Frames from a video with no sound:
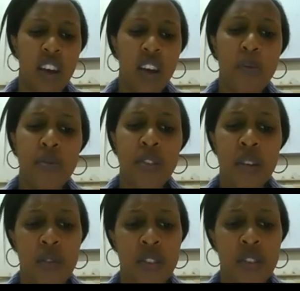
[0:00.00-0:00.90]
helps
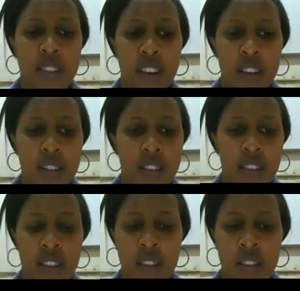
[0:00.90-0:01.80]
them to decide
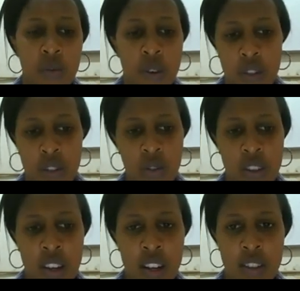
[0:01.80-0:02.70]
that they don't want to do
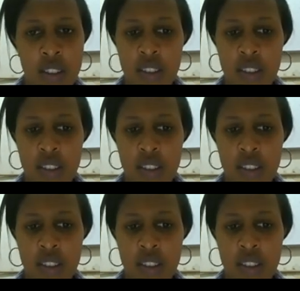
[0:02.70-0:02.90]
dialysis,